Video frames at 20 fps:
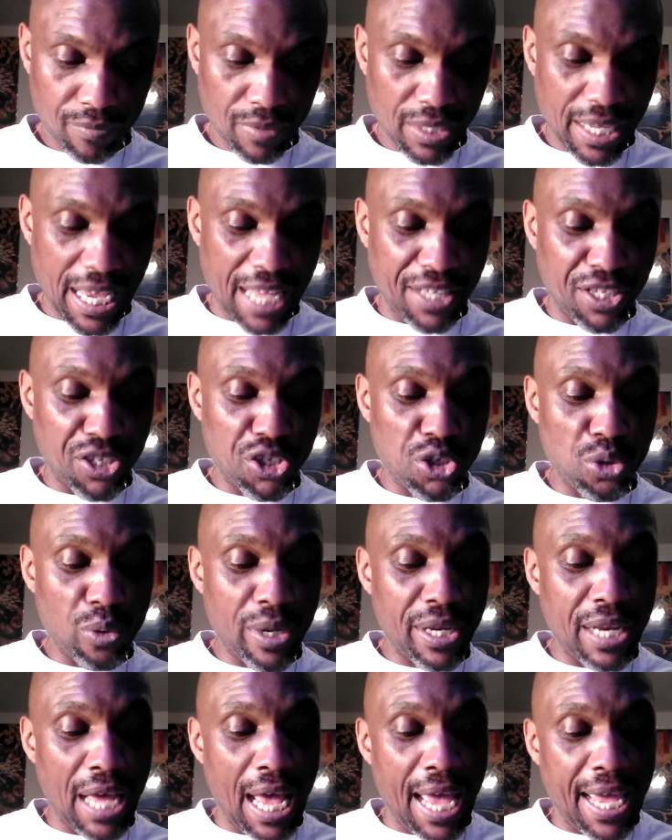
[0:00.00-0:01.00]
And the
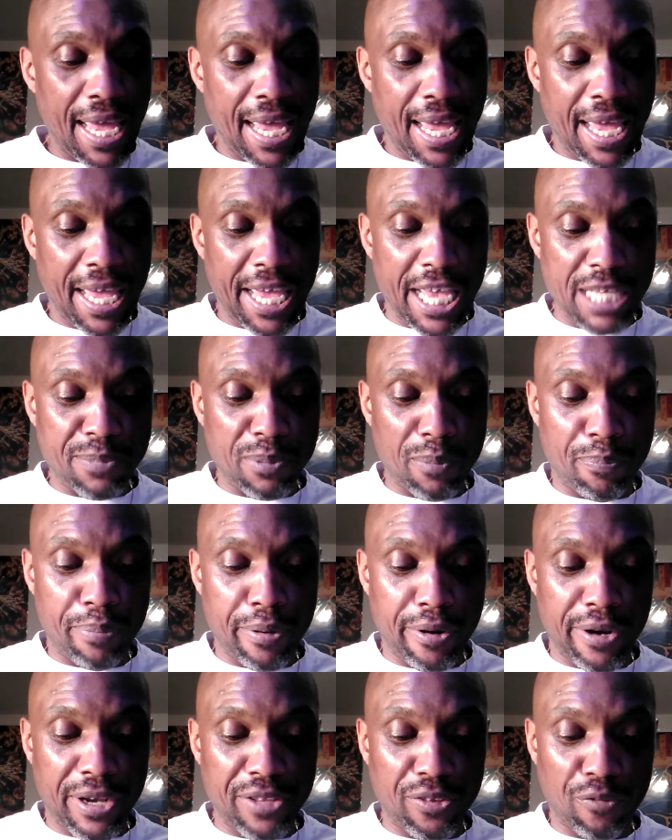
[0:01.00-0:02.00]
UNIA is
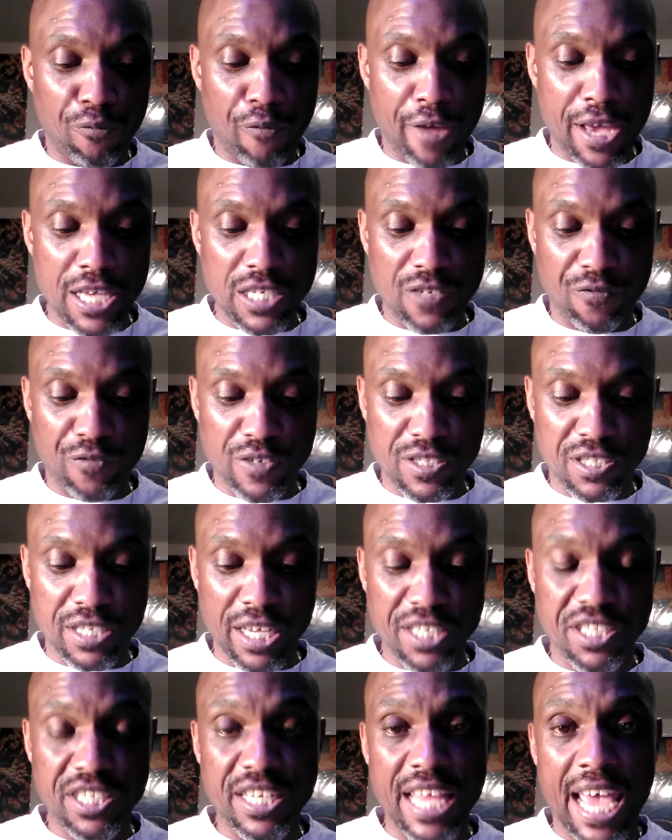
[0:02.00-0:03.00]
preparing the race for
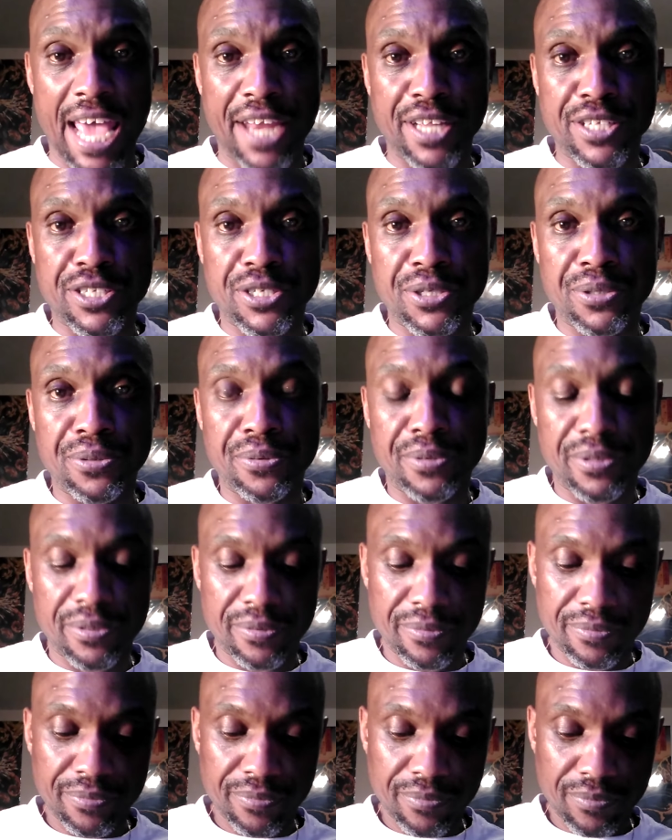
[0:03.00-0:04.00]
such an attitude,
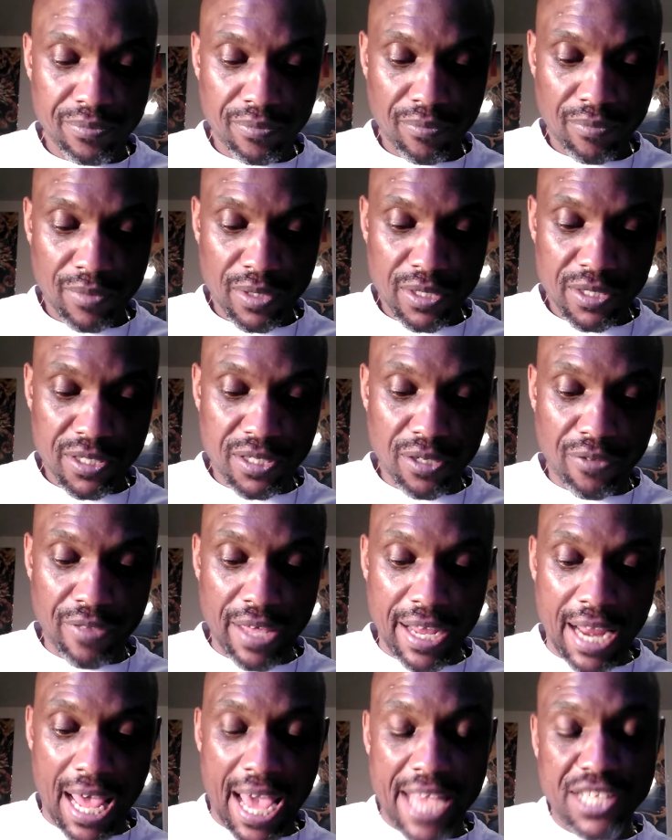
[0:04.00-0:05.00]
so
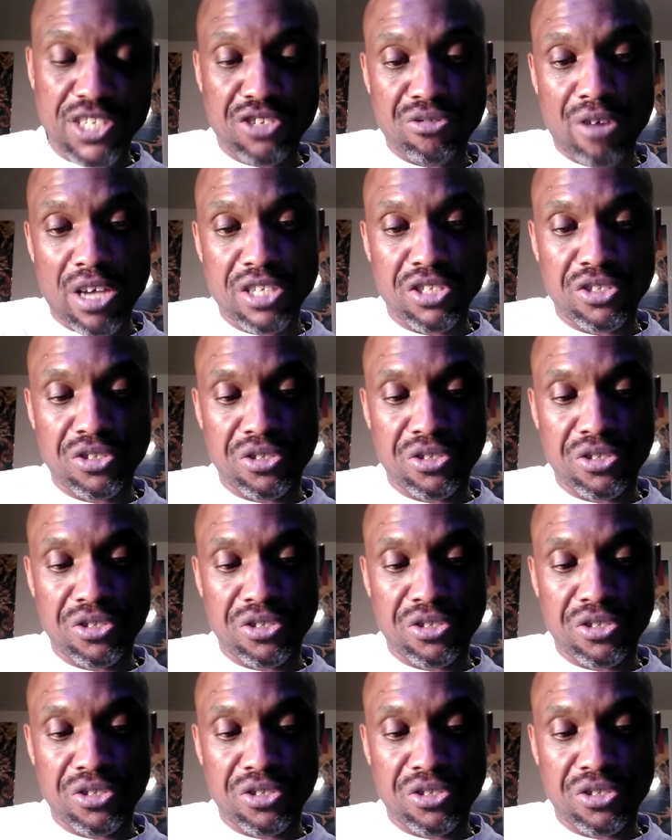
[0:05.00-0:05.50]
that I trust